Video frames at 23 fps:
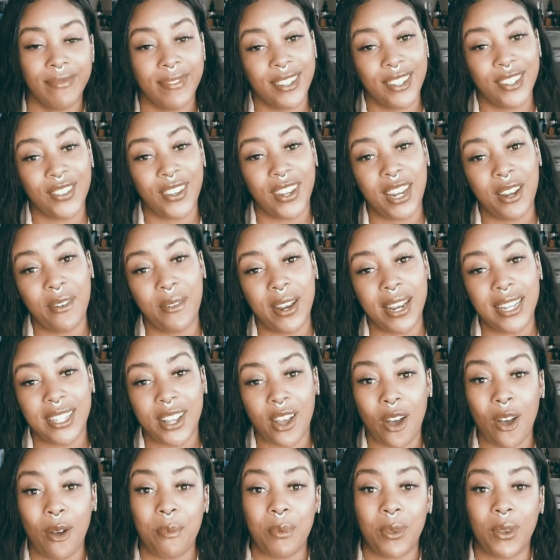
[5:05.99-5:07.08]
So anyways, I
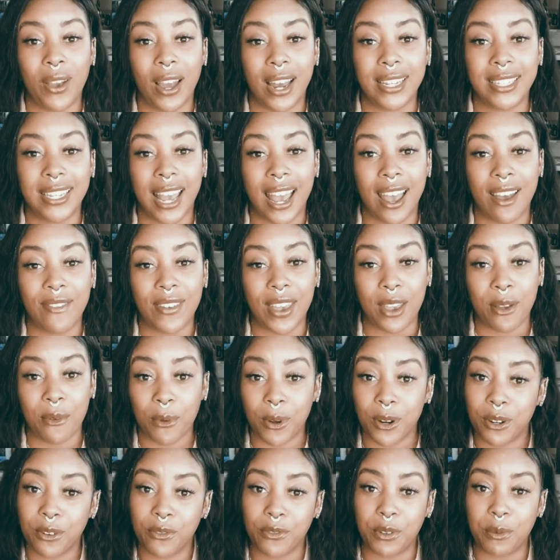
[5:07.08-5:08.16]
hope you guys have a
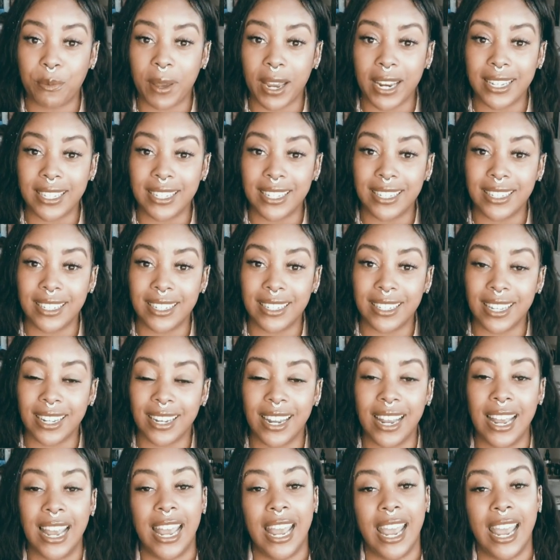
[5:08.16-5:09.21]
wonderful Pisces season